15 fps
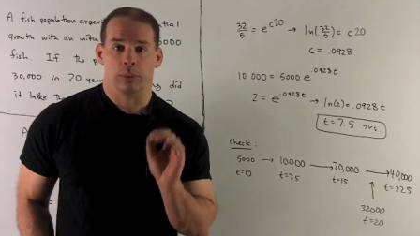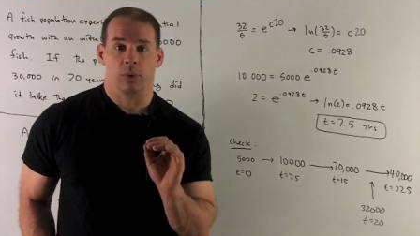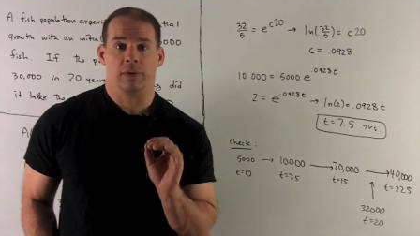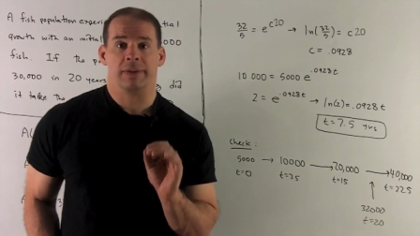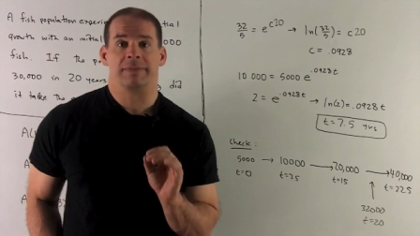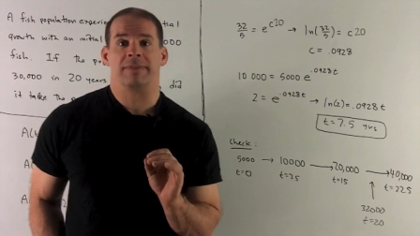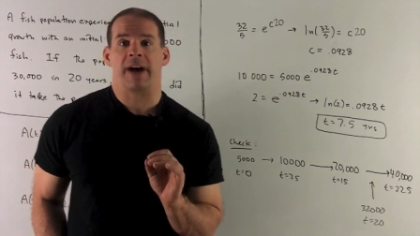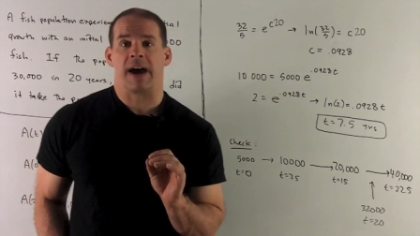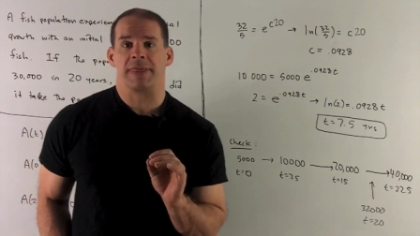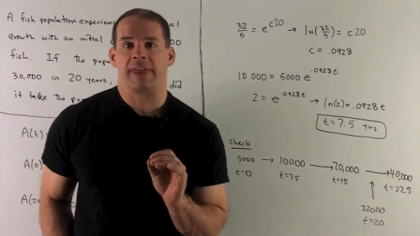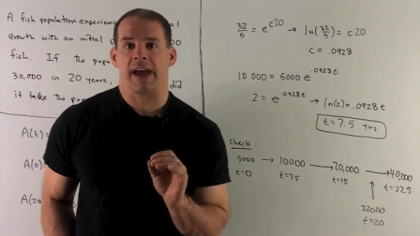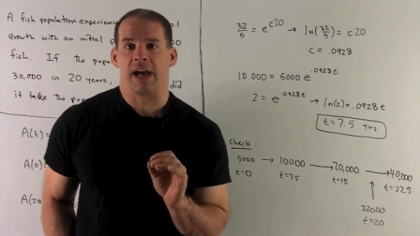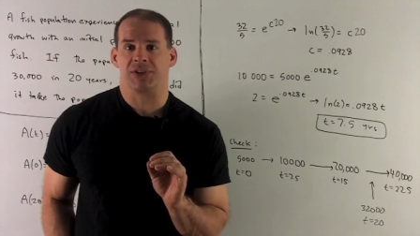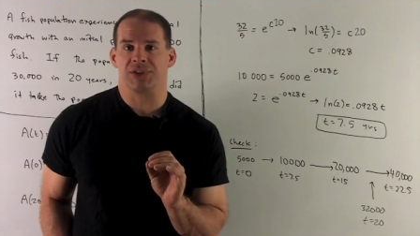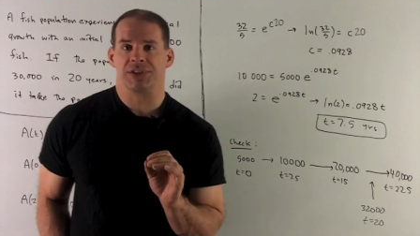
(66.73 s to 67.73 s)
We moved the
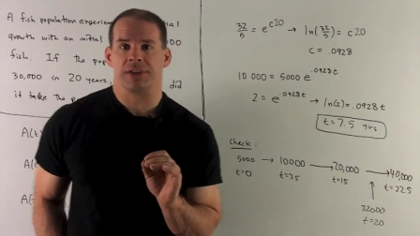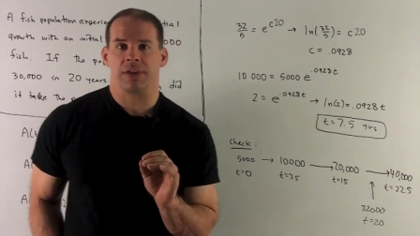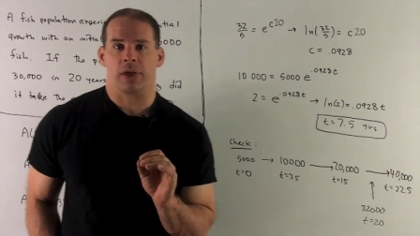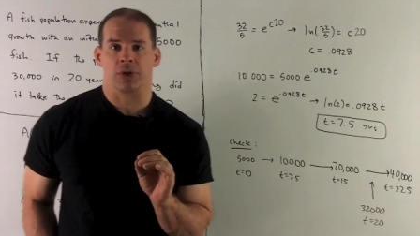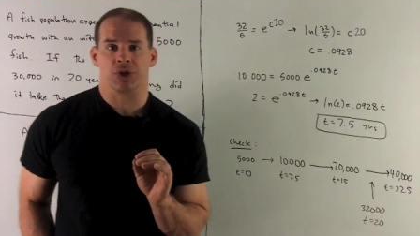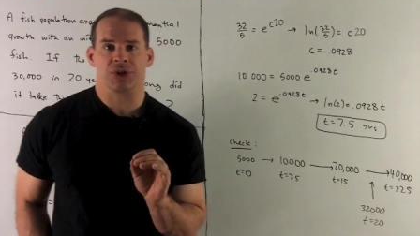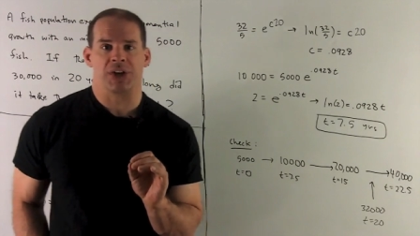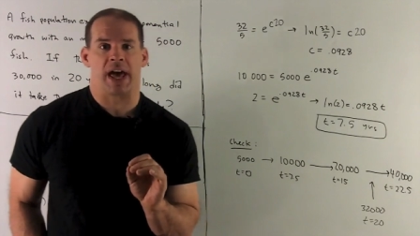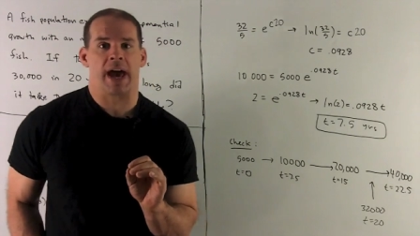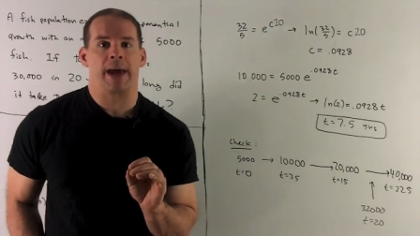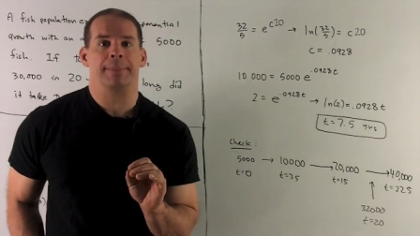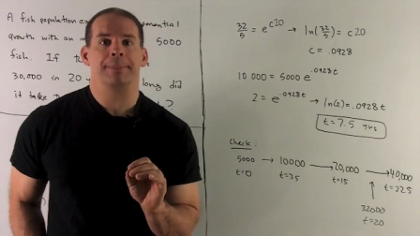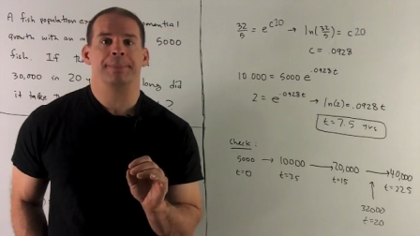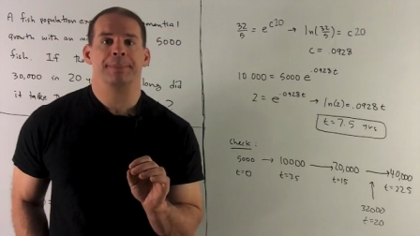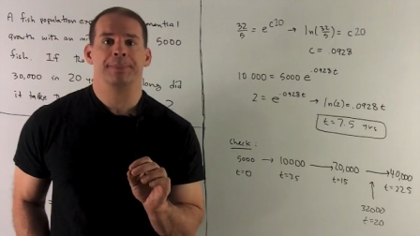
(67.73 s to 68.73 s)
5,000 to the other
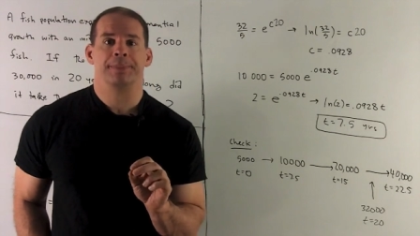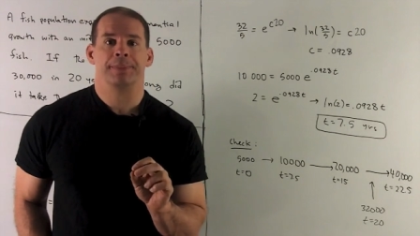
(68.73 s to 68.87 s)
side.